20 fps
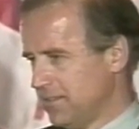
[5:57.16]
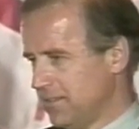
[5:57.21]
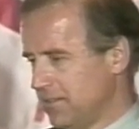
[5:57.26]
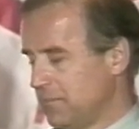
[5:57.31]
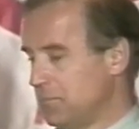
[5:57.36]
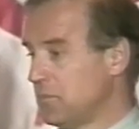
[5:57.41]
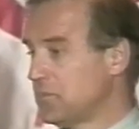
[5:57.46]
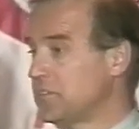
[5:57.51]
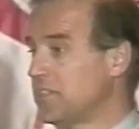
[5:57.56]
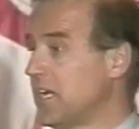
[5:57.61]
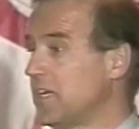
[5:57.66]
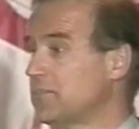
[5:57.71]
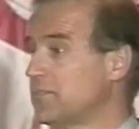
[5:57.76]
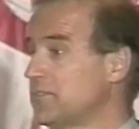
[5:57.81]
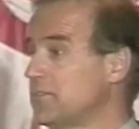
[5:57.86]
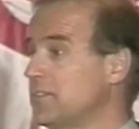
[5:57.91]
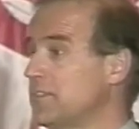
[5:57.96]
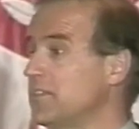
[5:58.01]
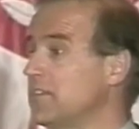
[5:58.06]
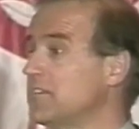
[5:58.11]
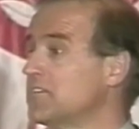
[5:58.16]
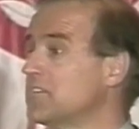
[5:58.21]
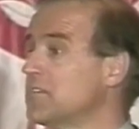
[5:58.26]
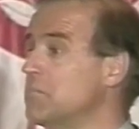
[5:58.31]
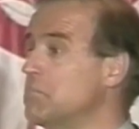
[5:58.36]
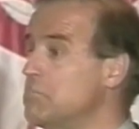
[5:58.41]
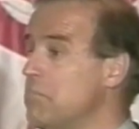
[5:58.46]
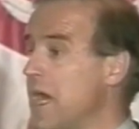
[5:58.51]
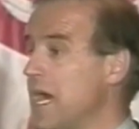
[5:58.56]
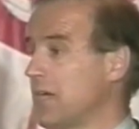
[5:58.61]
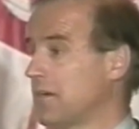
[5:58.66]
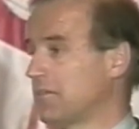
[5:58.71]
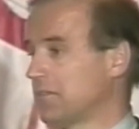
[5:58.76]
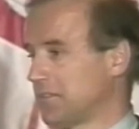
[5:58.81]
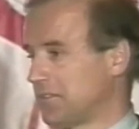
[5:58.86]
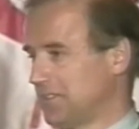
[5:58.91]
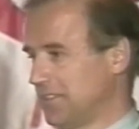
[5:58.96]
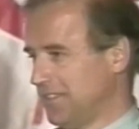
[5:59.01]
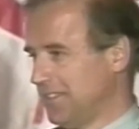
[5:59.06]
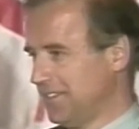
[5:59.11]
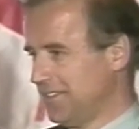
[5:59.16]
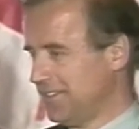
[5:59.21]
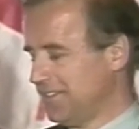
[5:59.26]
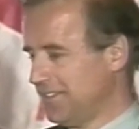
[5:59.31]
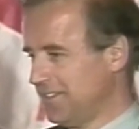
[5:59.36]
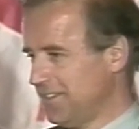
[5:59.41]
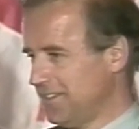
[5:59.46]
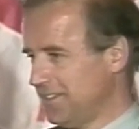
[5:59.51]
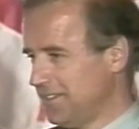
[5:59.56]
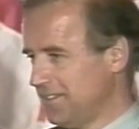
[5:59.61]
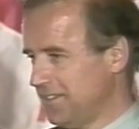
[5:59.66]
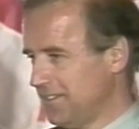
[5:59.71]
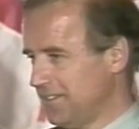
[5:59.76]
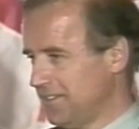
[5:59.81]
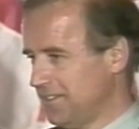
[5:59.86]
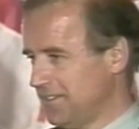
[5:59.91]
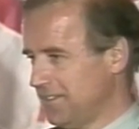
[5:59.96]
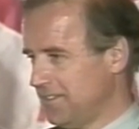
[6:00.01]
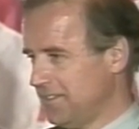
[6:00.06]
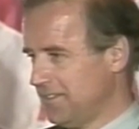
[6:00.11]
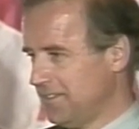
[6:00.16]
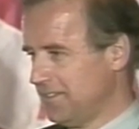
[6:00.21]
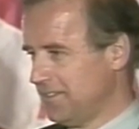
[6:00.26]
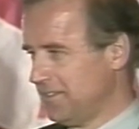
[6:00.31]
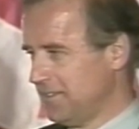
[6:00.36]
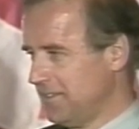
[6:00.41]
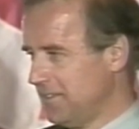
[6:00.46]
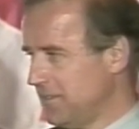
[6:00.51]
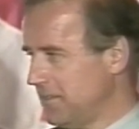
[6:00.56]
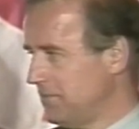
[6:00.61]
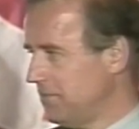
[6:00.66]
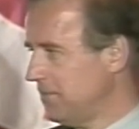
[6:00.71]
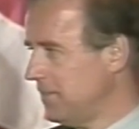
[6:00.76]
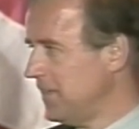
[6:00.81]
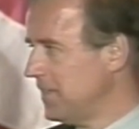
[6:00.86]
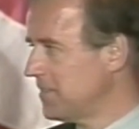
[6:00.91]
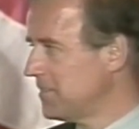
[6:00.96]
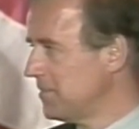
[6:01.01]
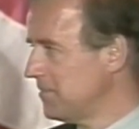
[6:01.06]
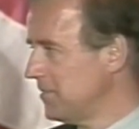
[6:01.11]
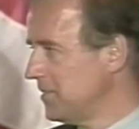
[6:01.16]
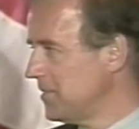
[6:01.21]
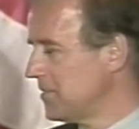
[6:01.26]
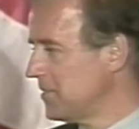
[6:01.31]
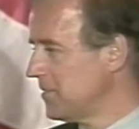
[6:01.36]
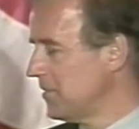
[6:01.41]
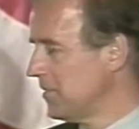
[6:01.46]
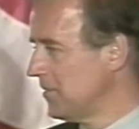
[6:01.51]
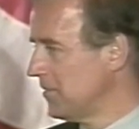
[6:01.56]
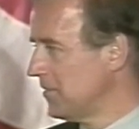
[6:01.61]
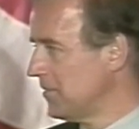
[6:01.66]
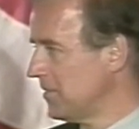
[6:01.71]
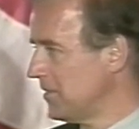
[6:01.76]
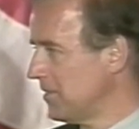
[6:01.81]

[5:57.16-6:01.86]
most heterogeneous democracy on the face of this earth